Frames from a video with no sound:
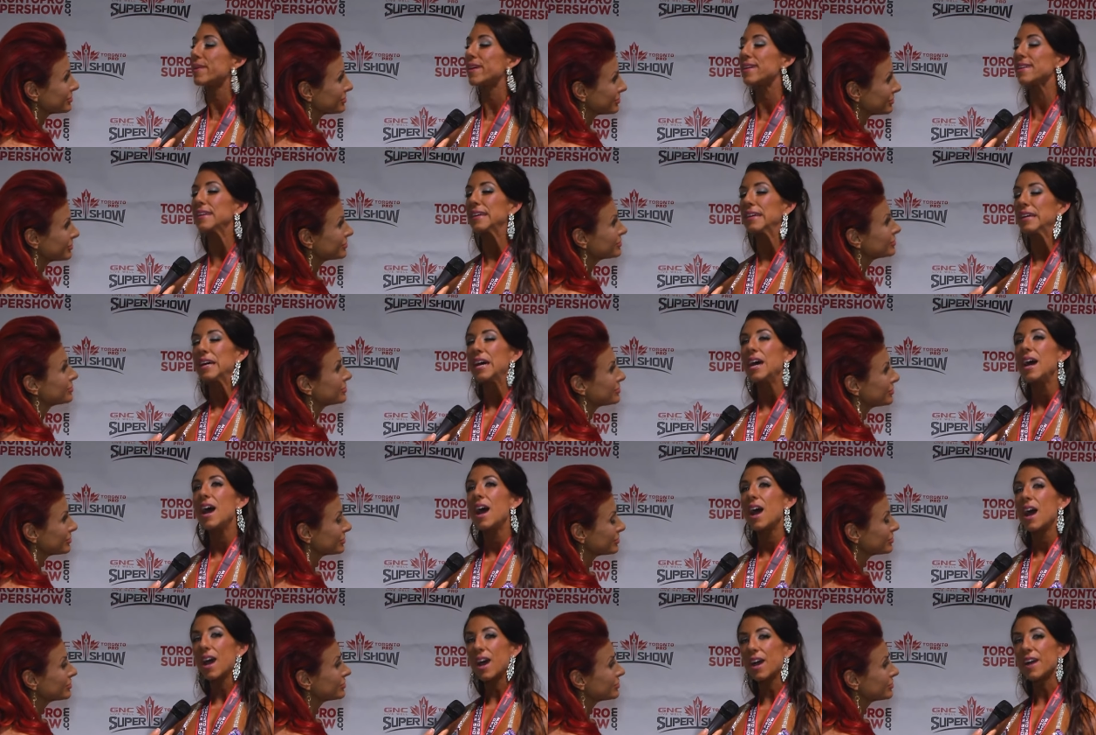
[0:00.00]
Speaker 1: but
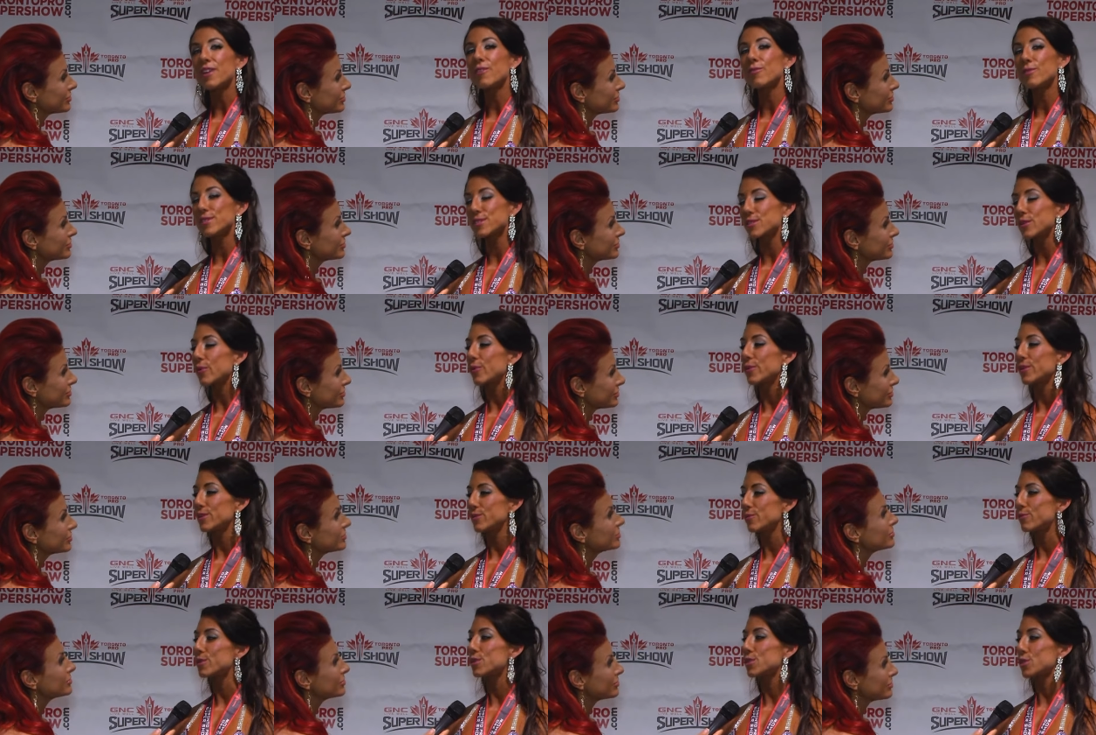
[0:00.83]
I always go
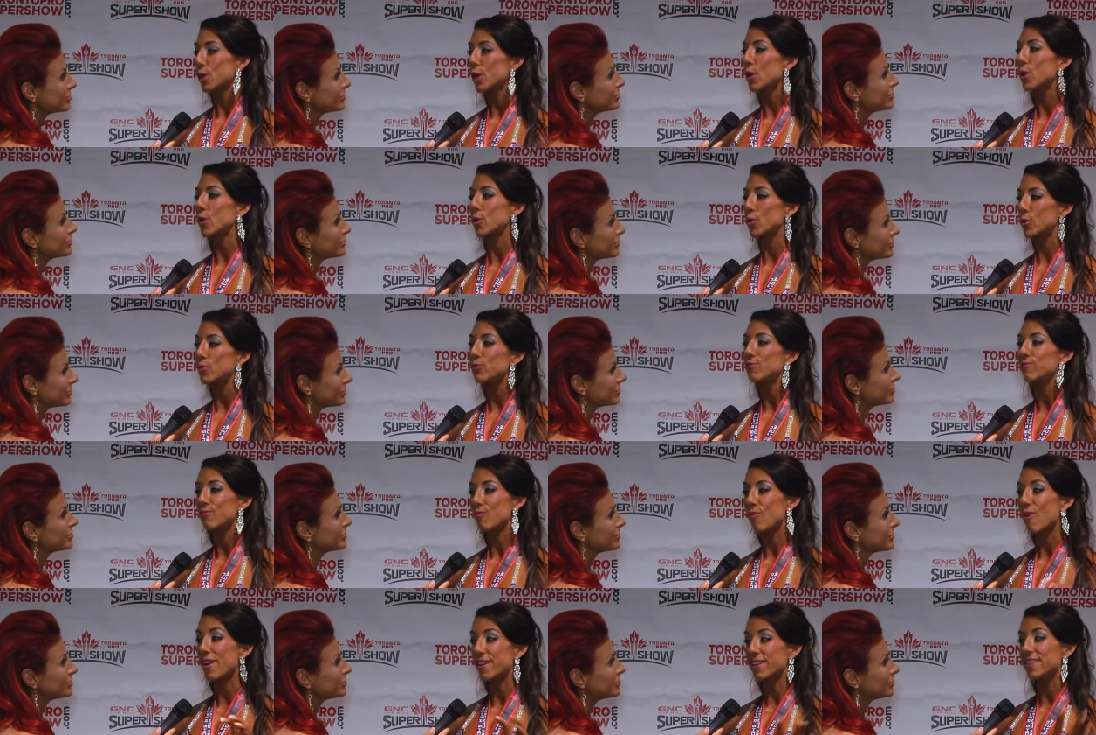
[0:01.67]
into a show
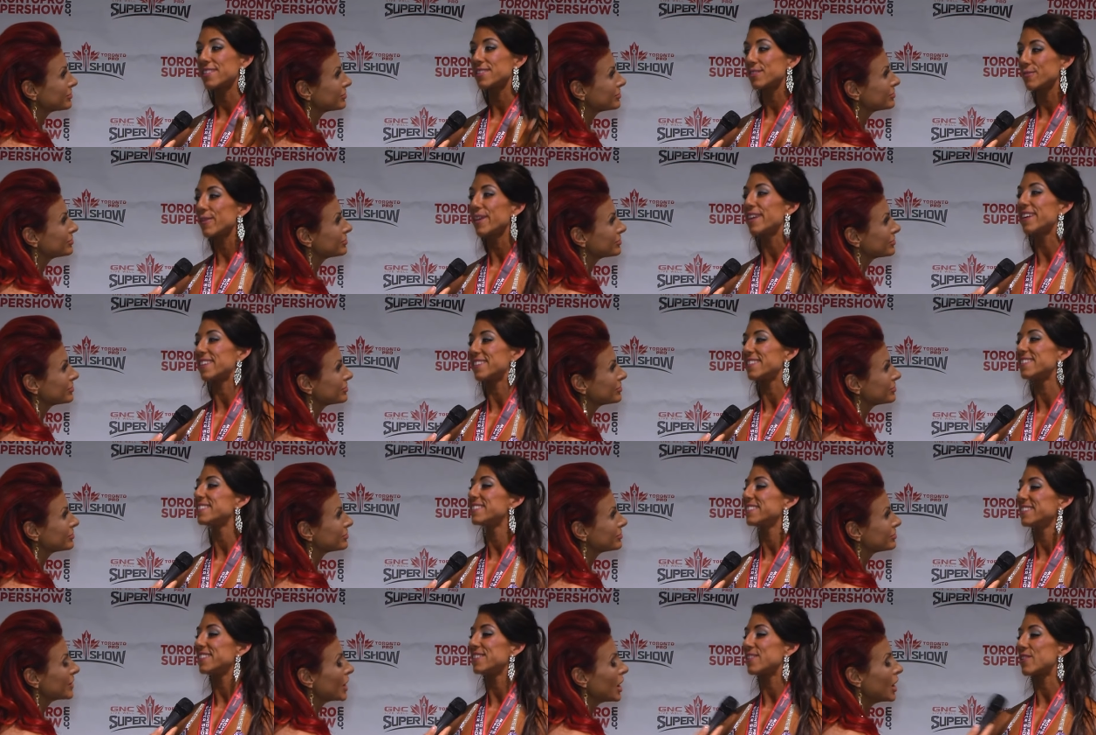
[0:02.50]
wanting to win.
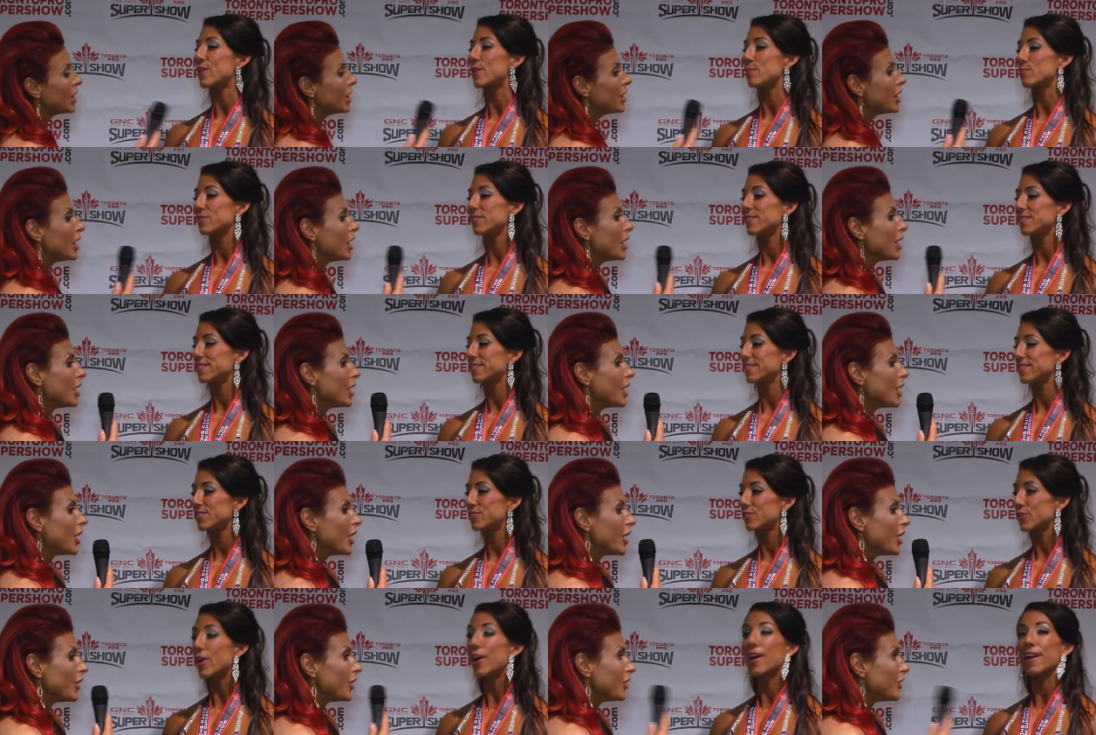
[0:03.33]
You know, I'm going to
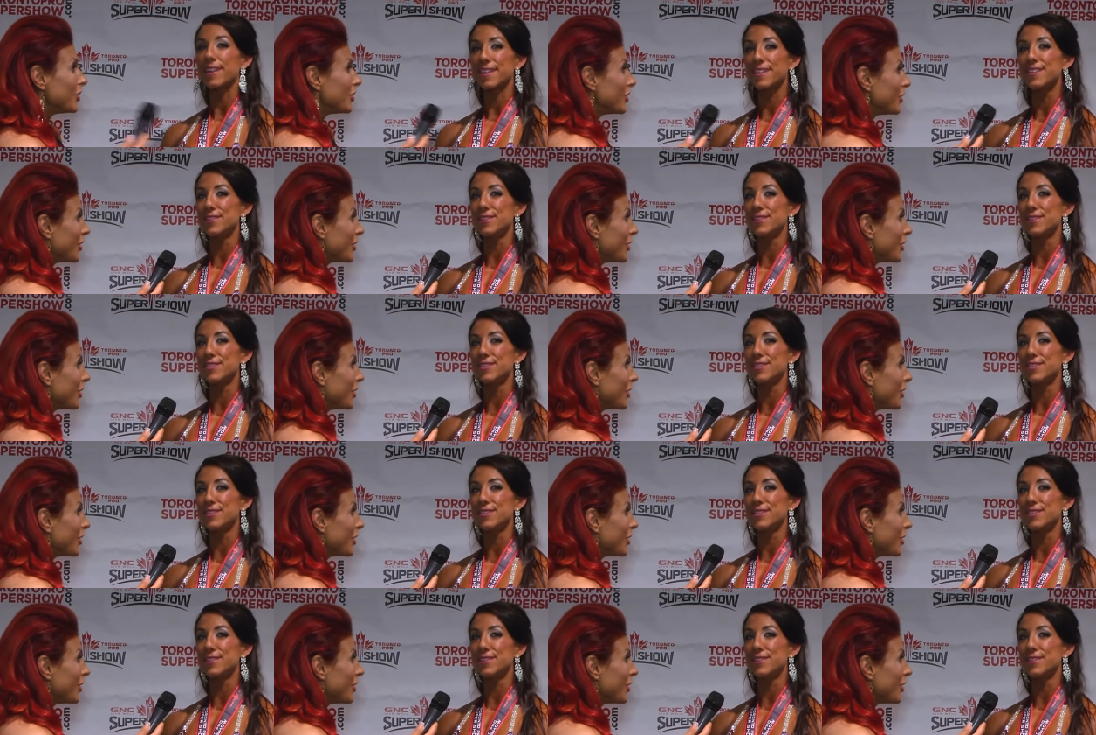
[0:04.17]
try